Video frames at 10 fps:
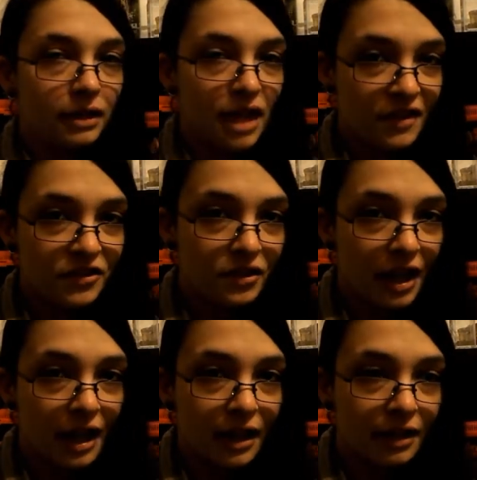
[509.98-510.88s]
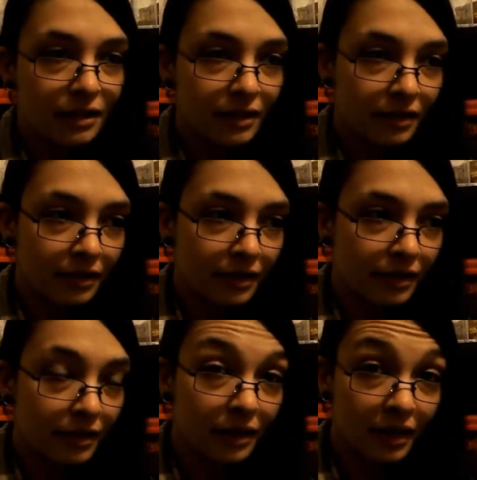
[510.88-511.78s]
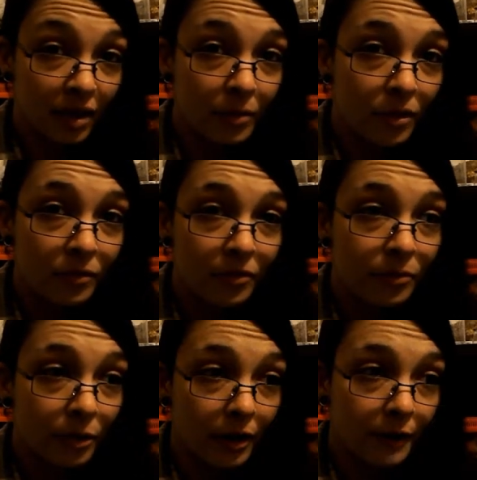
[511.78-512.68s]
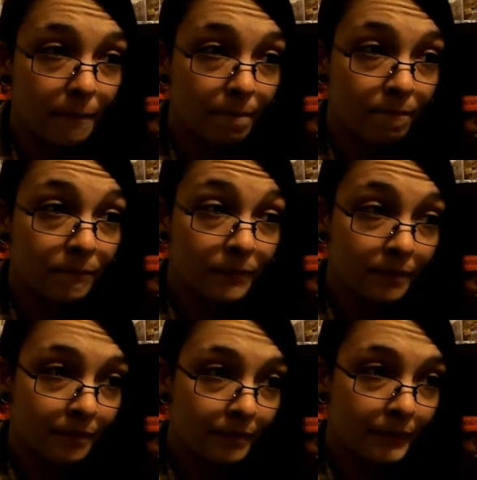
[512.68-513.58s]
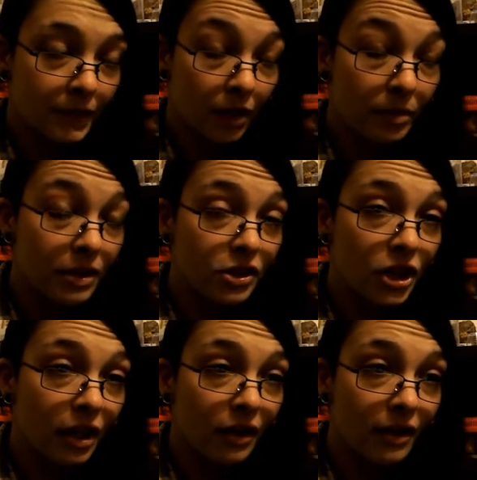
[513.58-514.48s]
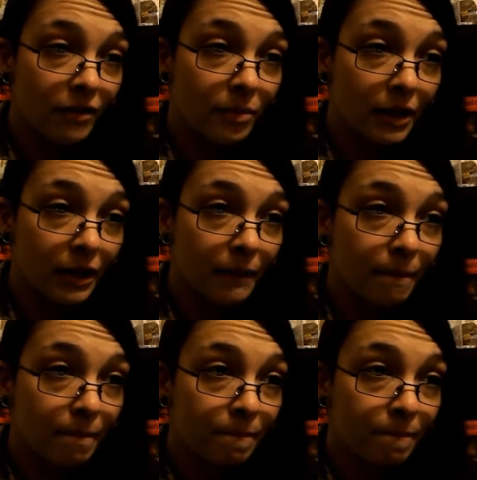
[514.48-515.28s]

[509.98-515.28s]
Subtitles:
Yesterday, I come home from work. Come in to check on everybody.